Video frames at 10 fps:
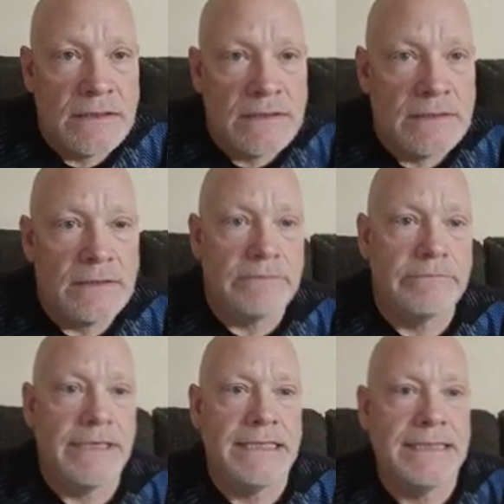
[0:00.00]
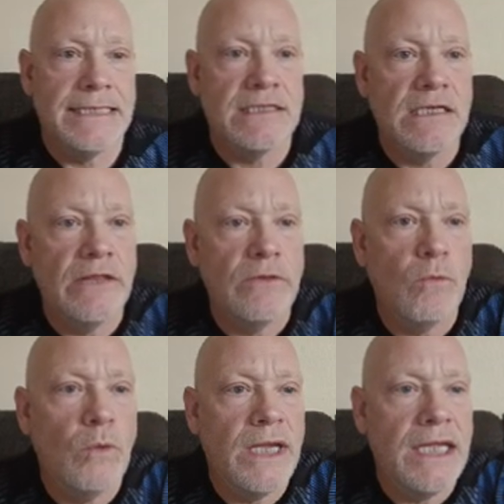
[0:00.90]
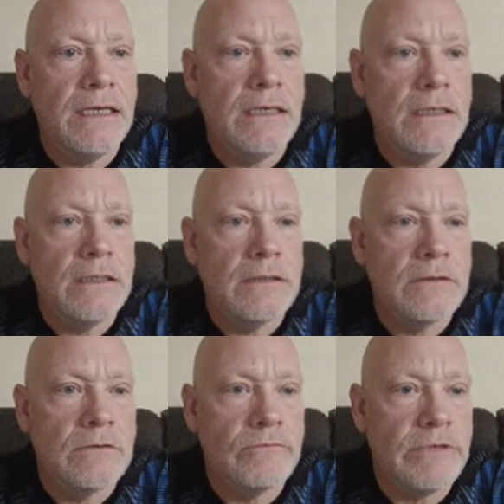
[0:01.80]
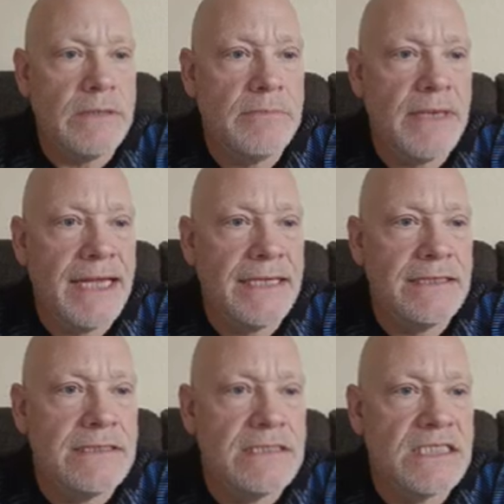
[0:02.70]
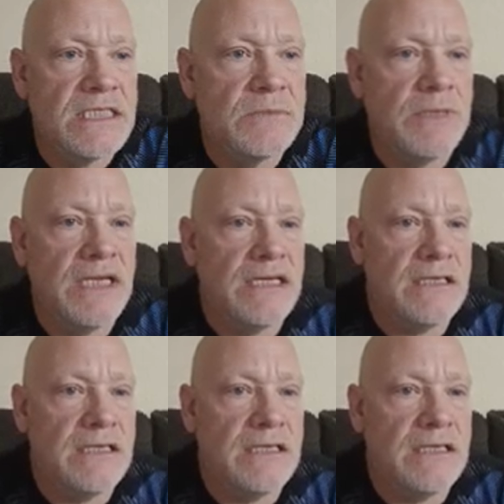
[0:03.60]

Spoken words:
All right, that's another win. Rebet and spin.